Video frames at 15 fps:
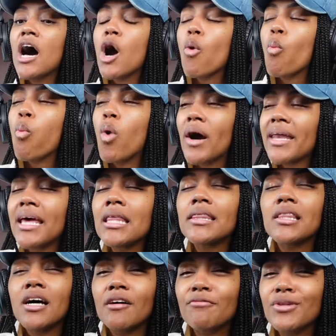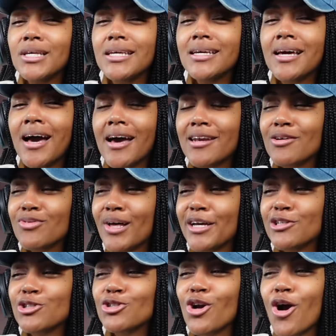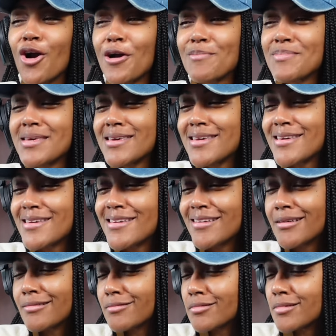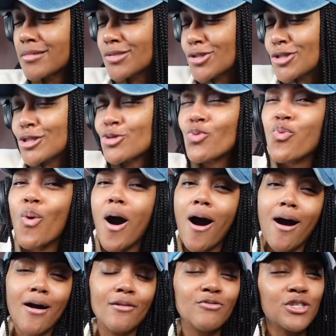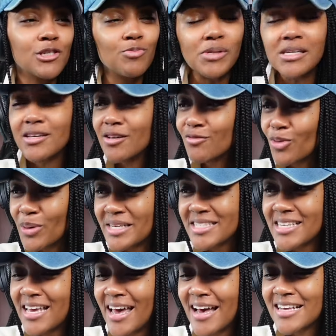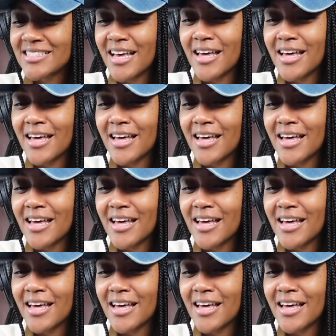What a lovely kind of like charming, suave speaking voice he has. I